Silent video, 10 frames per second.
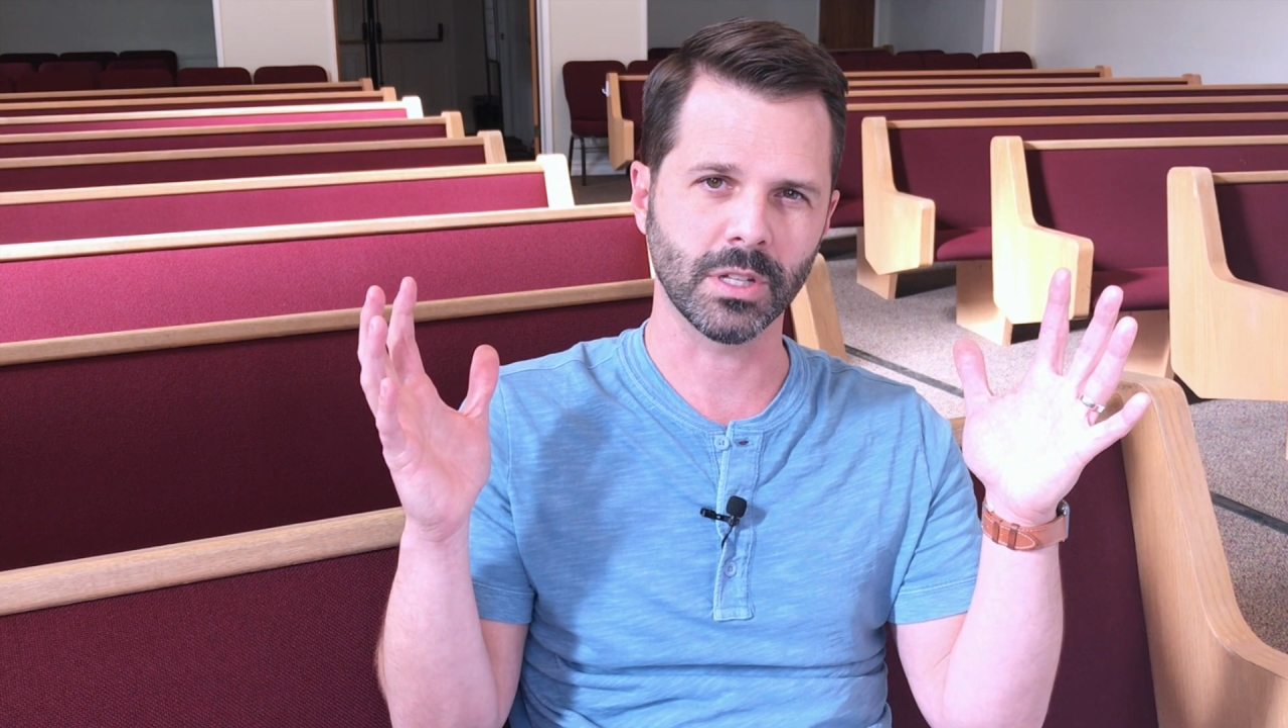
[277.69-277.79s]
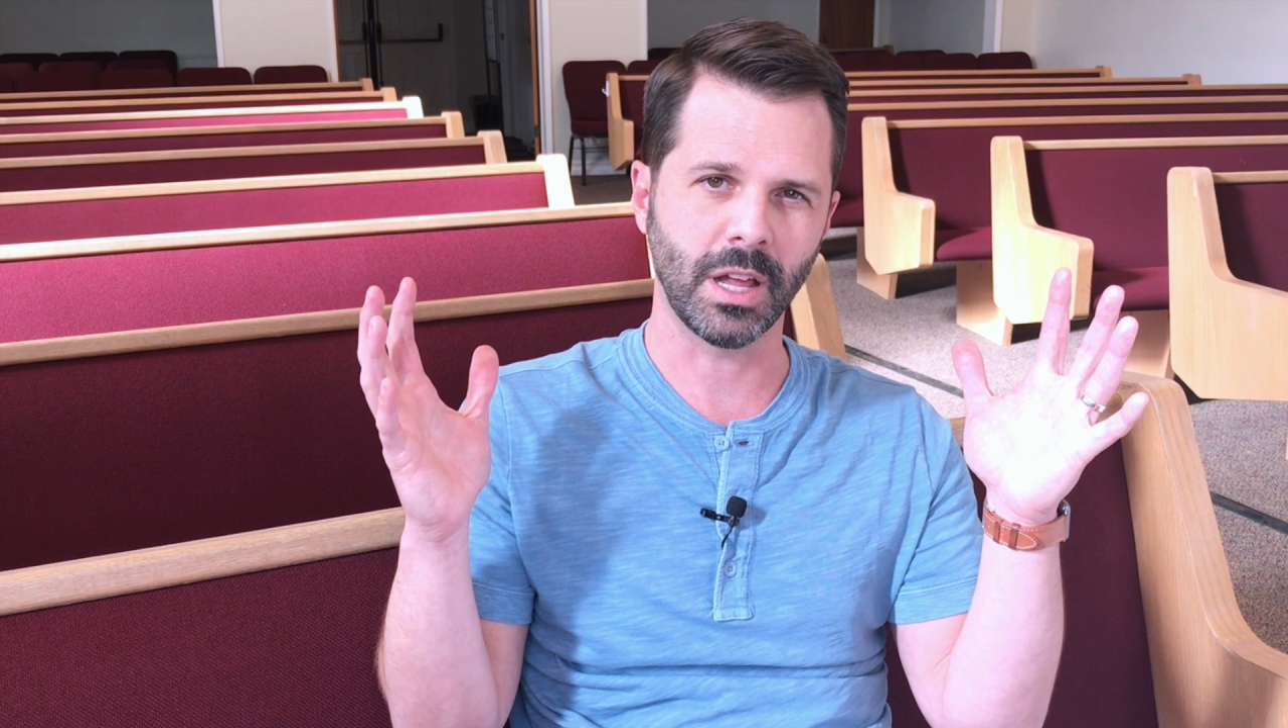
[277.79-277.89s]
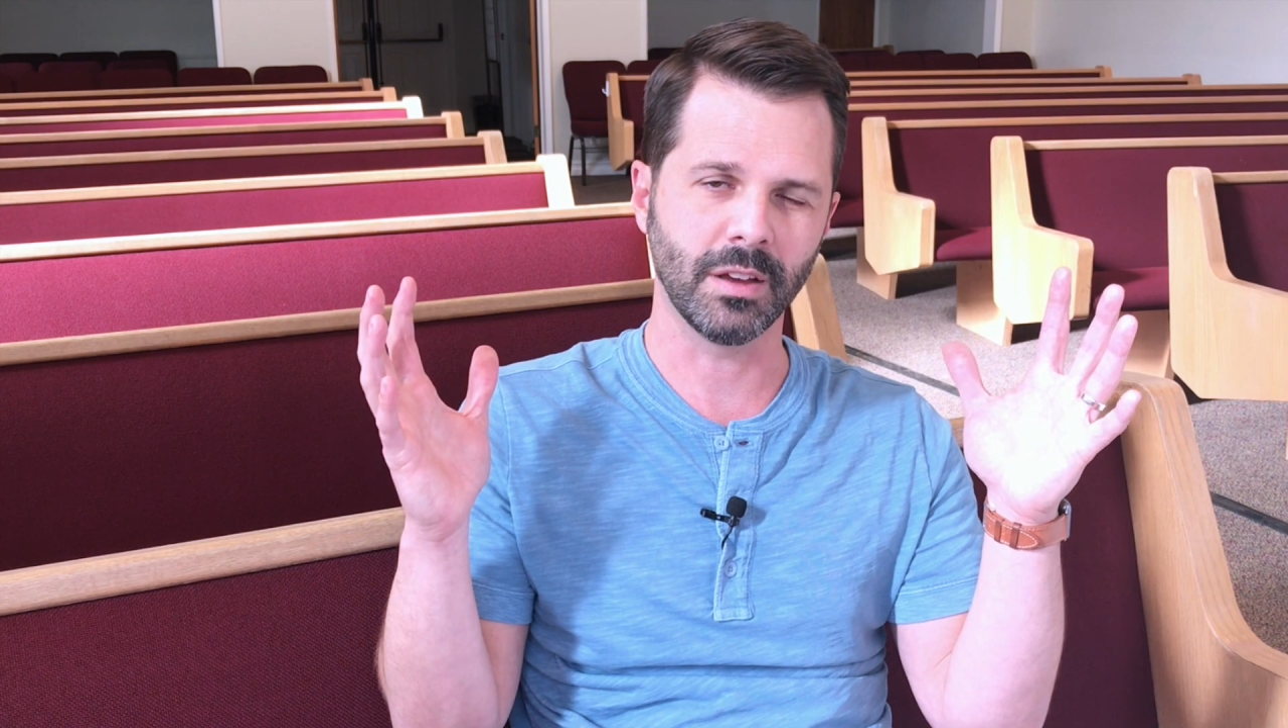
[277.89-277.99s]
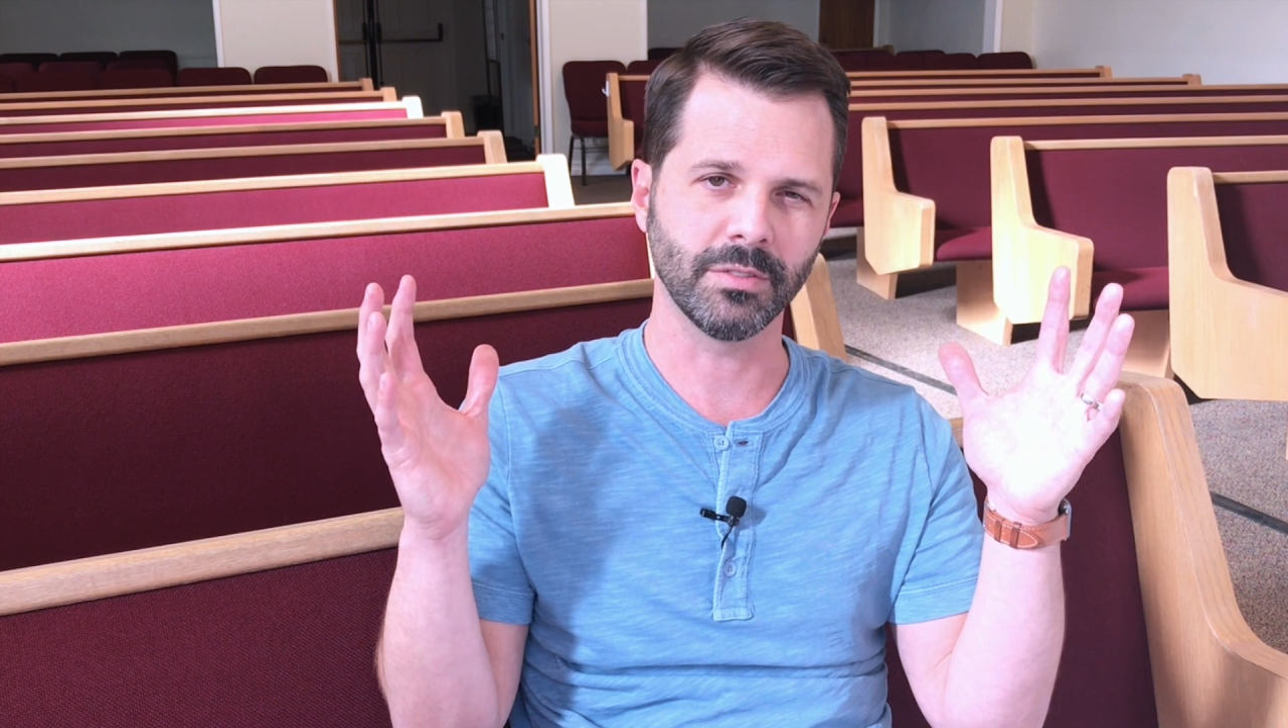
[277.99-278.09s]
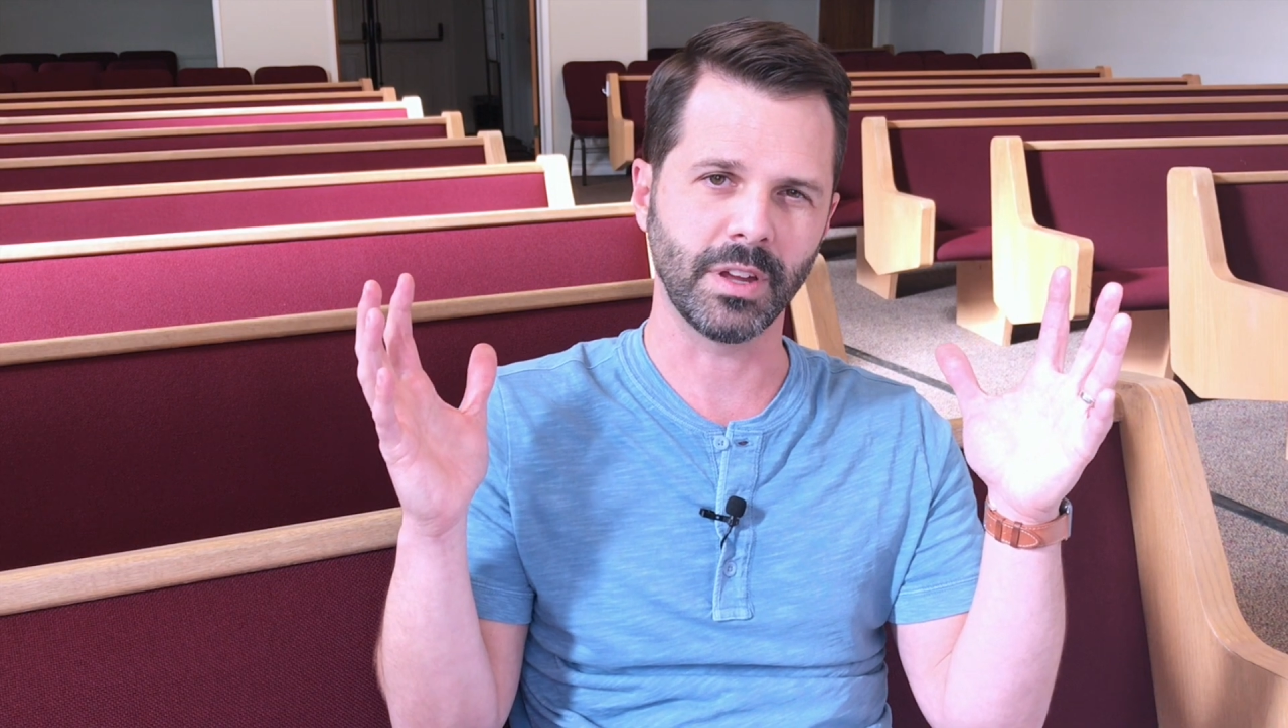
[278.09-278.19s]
love,